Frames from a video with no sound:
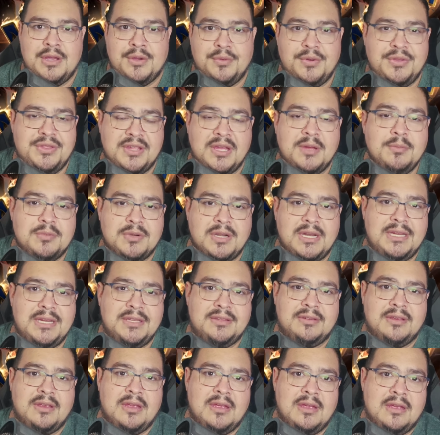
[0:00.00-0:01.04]
With
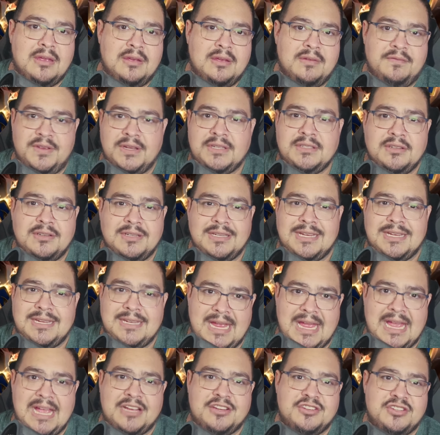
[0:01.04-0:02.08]
upgrades, Viktor can
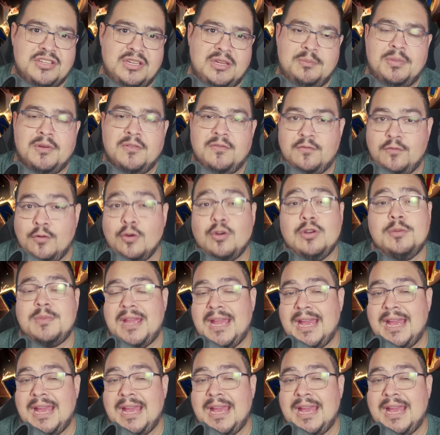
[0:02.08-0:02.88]
actually perform